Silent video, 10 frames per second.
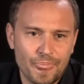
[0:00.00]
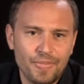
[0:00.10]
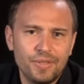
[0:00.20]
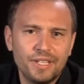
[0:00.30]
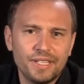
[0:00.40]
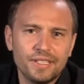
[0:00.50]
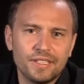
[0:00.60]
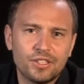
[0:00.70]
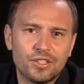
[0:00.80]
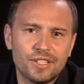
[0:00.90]
During
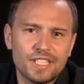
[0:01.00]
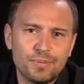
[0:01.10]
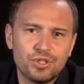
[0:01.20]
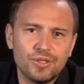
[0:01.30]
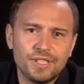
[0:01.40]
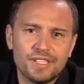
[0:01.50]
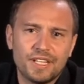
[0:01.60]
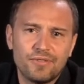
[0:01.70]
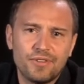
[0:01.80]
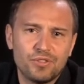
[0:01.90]
the conceptual
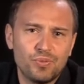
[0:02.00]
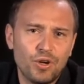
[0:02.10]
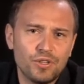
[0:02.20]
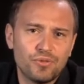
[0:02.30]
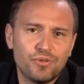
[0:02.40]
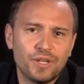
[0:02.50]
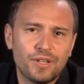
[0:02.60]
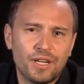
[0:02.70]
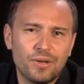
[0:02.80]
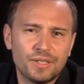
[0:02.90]
design phase, we also figured
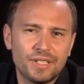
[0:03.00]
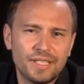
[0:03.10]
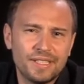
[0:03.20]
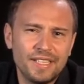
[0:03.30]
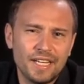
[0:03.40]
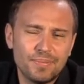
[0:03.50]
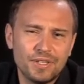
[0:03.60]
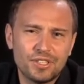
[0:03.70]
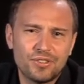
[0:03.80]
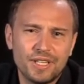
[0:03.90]
out that the
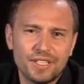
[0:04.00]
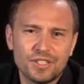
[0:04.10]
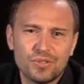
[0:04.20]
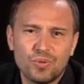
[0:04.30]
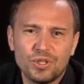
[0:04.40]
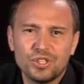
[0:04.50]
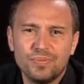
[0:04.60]
administrators want to